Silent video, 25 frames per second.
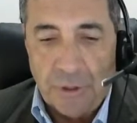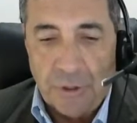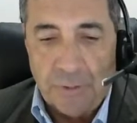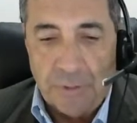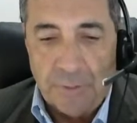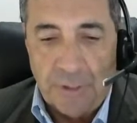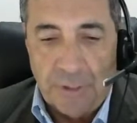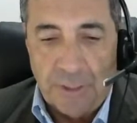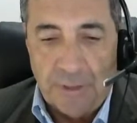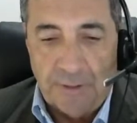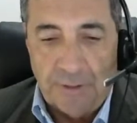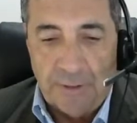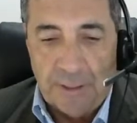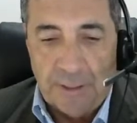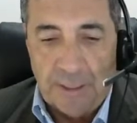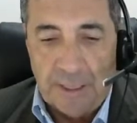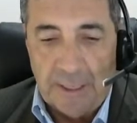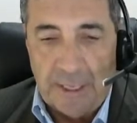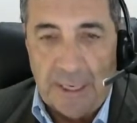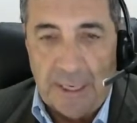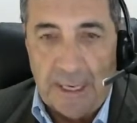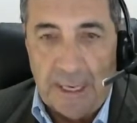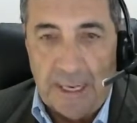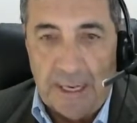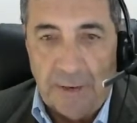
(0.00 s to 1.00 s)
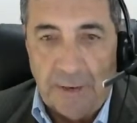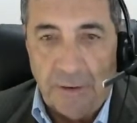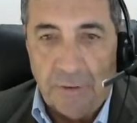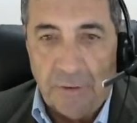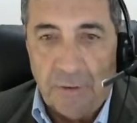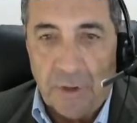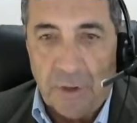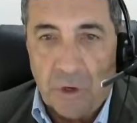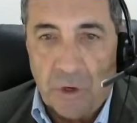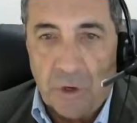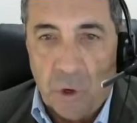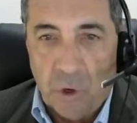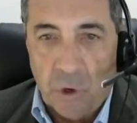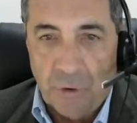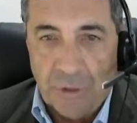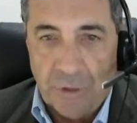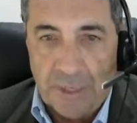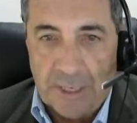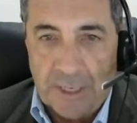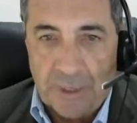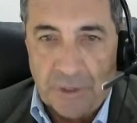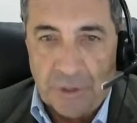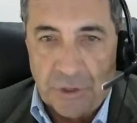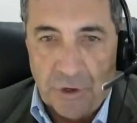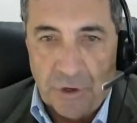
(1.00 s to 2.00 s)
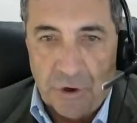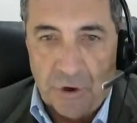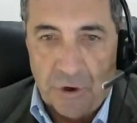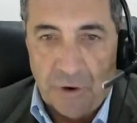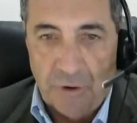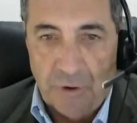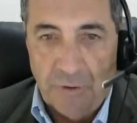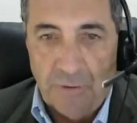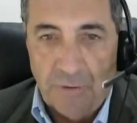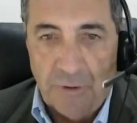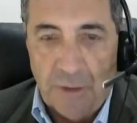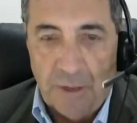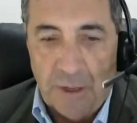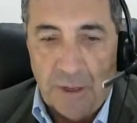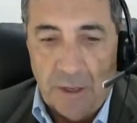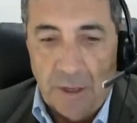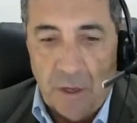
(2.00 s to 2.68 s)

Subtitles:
specifically in the context of